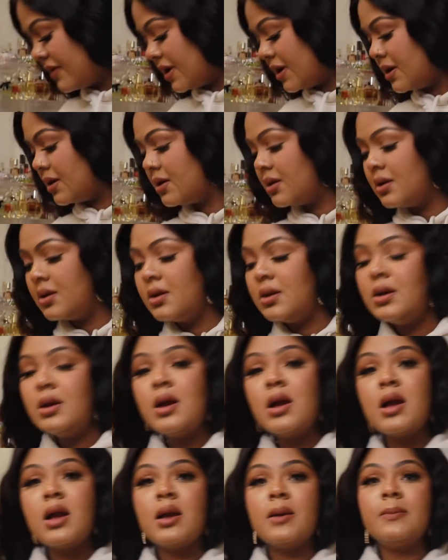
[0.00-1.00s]
there.
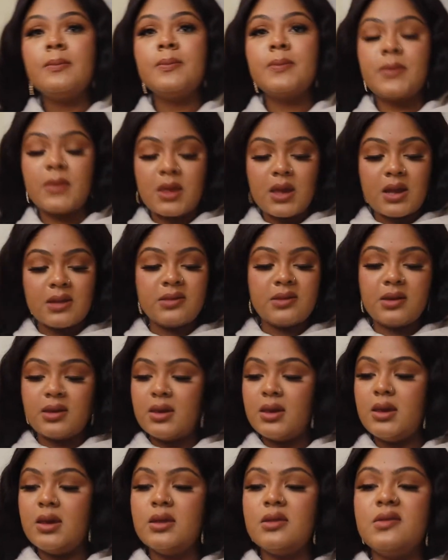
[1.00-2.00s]
I want you. Got the
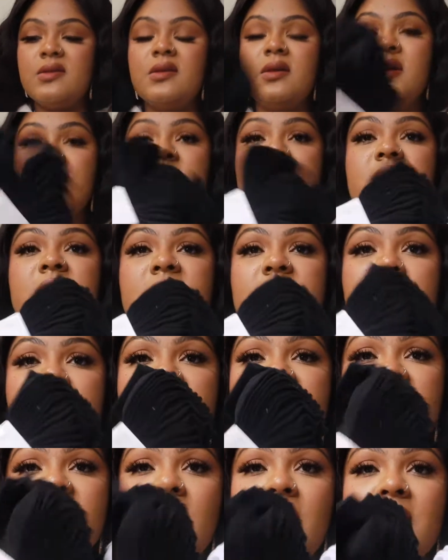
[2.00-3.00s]
kids some
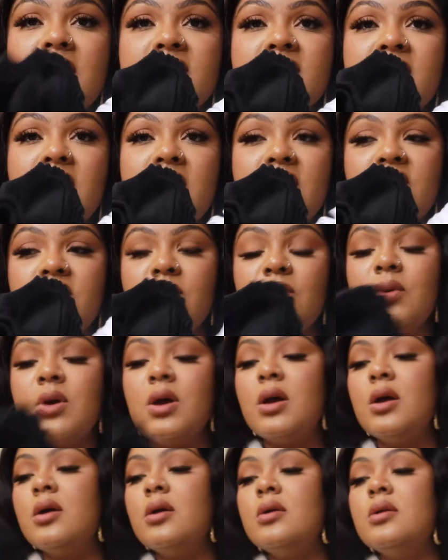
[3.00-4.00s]
socks as
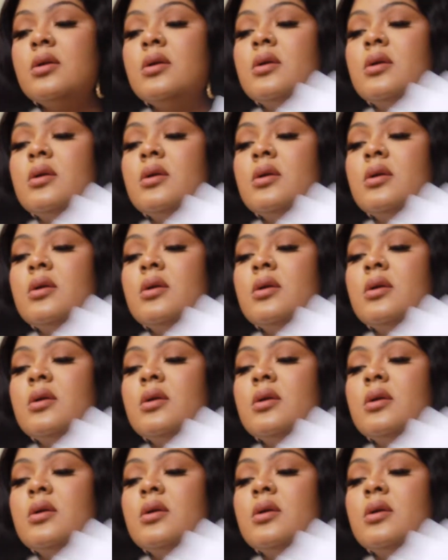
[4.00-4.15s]
well.